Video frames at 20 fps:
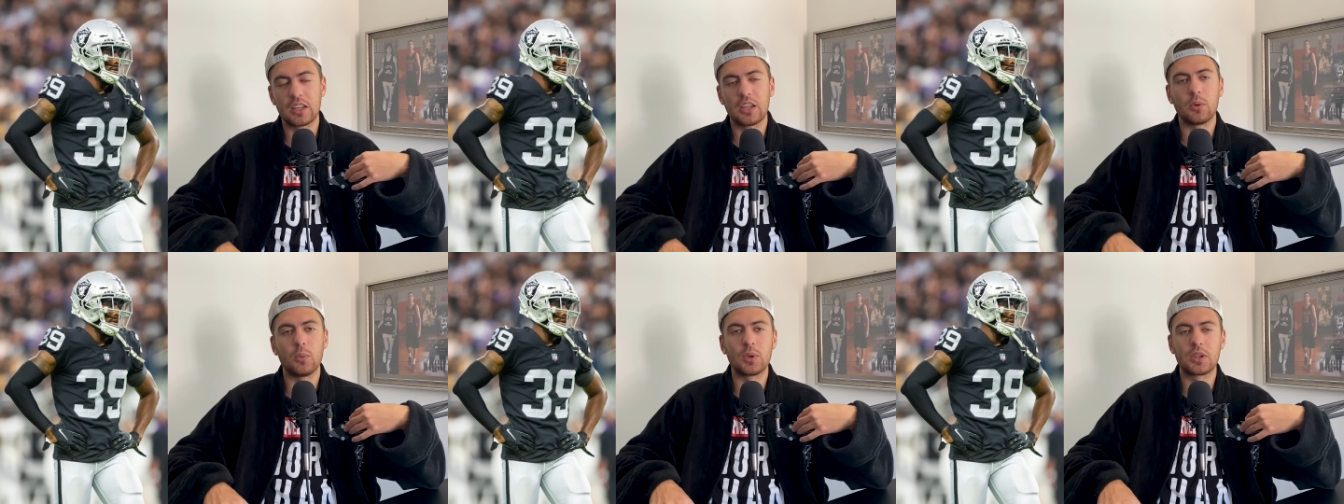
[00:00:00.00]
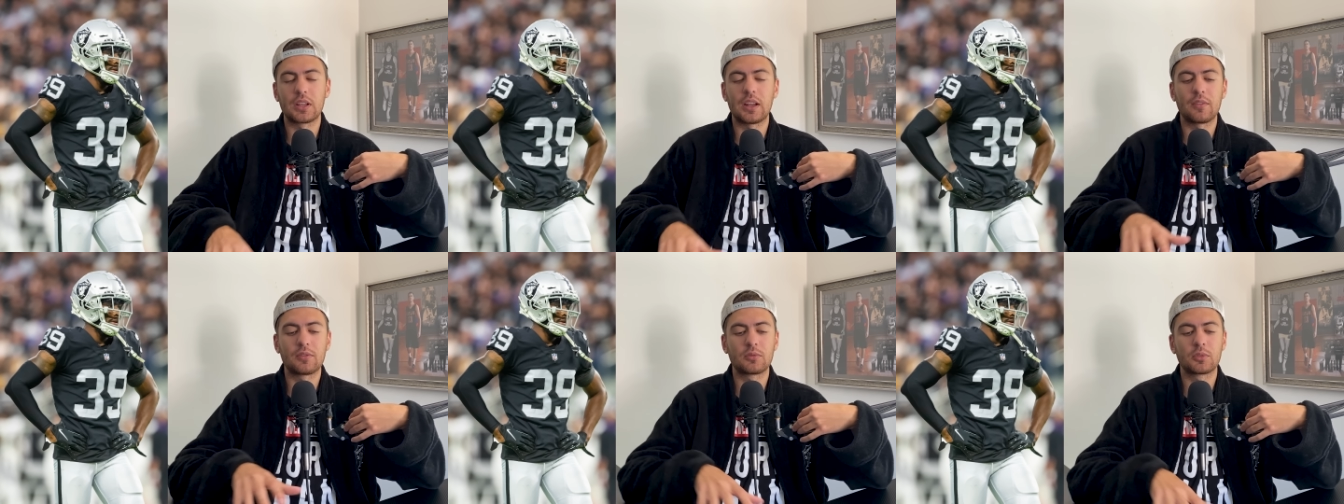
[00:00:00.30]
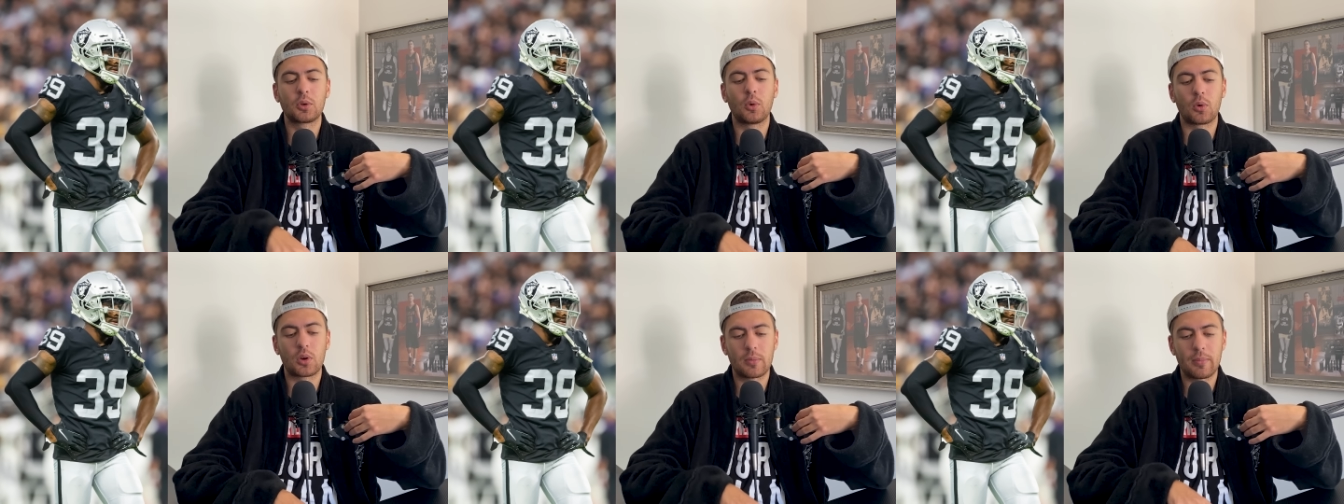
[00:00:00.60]
We could have some
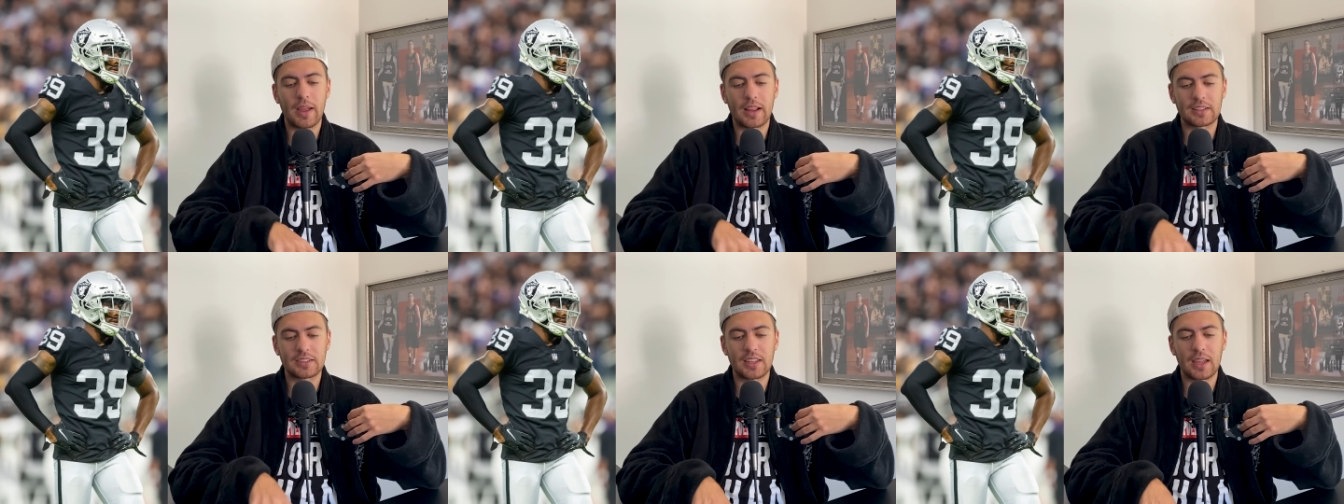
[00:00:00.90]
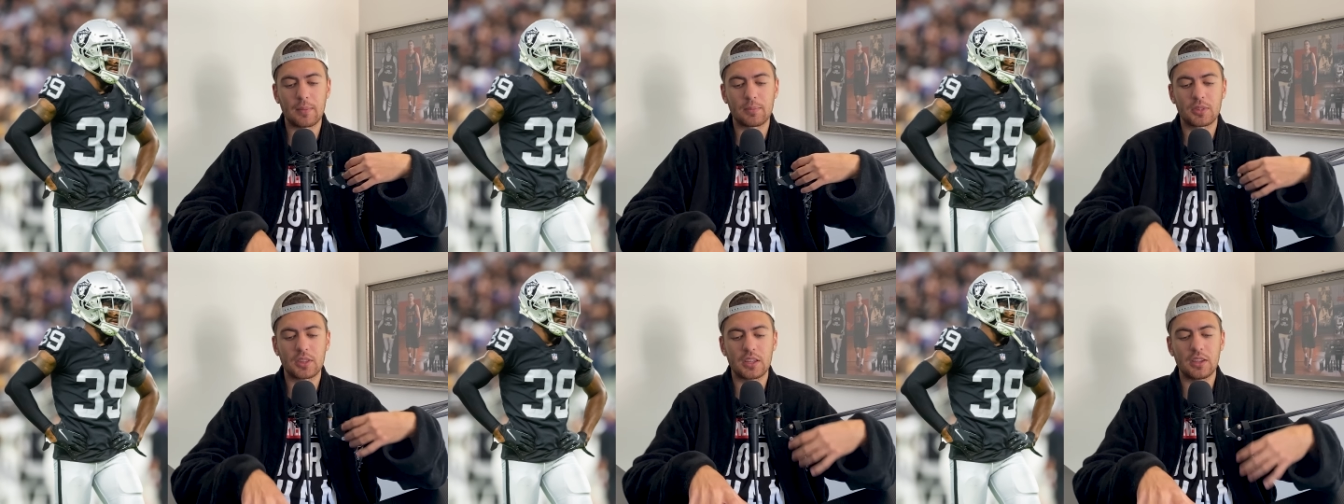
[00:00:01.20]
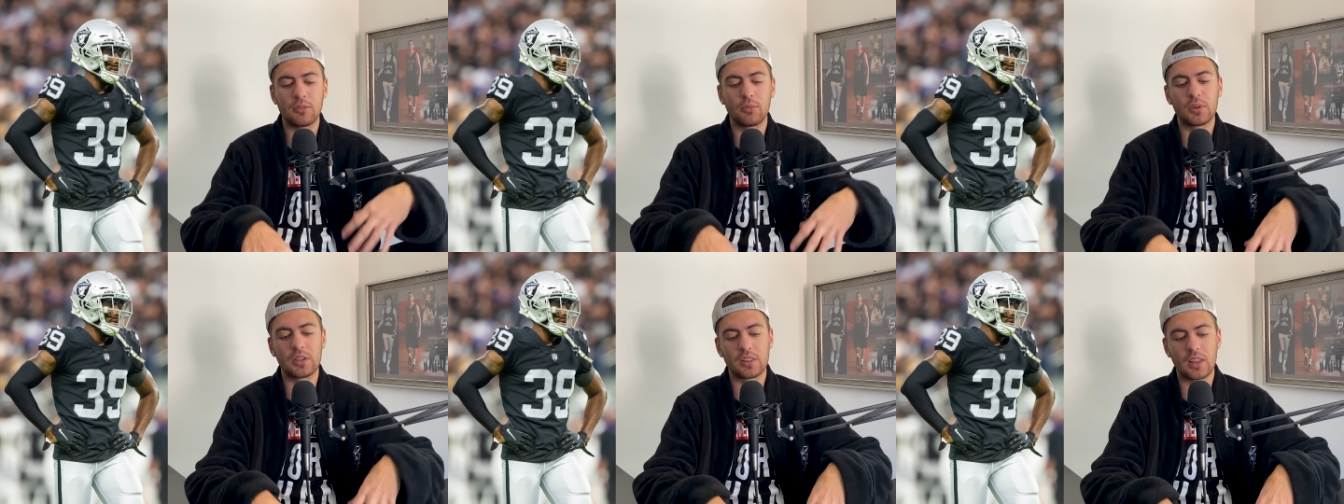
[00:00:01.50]
cornerback depth
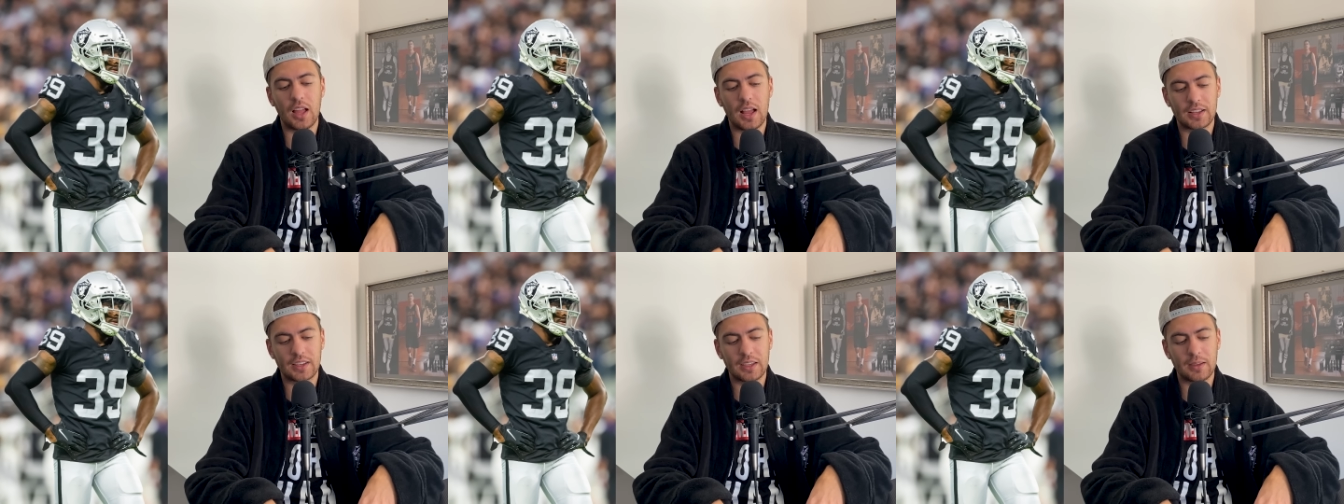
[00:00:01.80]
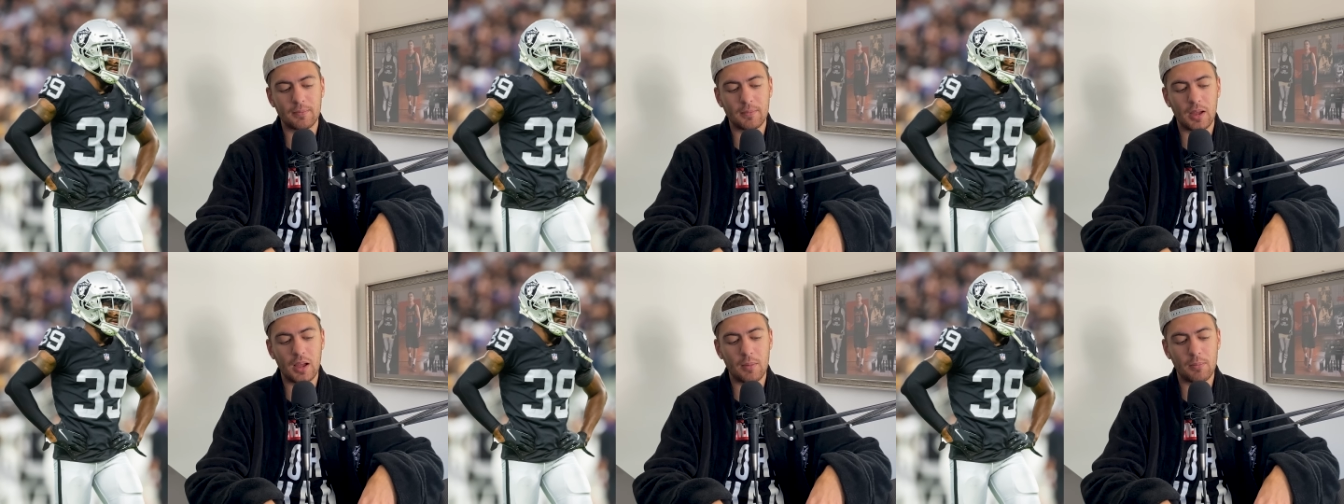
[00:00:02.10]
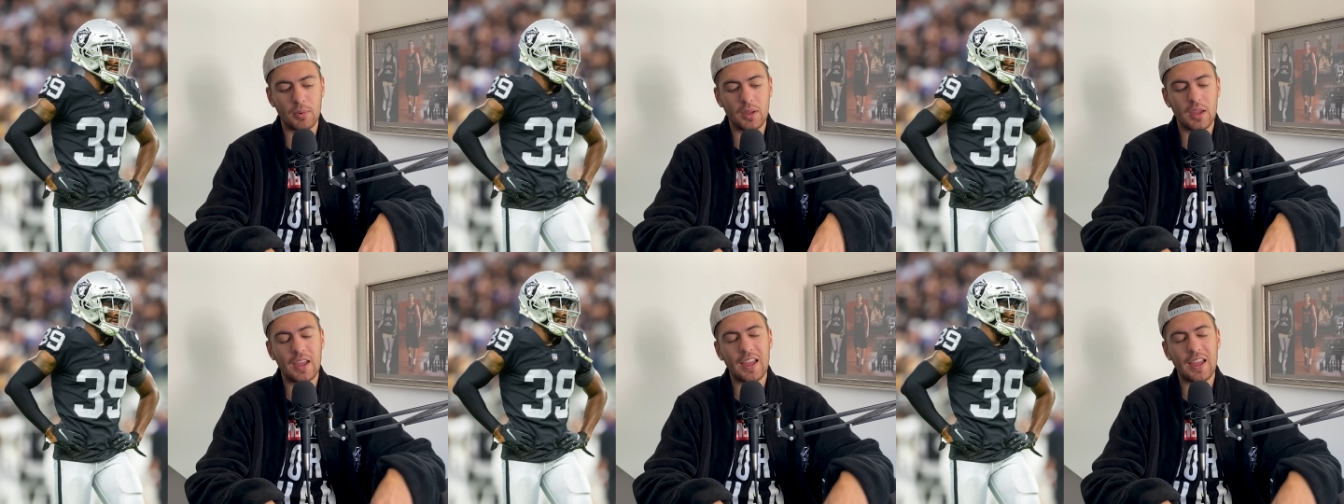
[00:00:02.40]
if we lock him up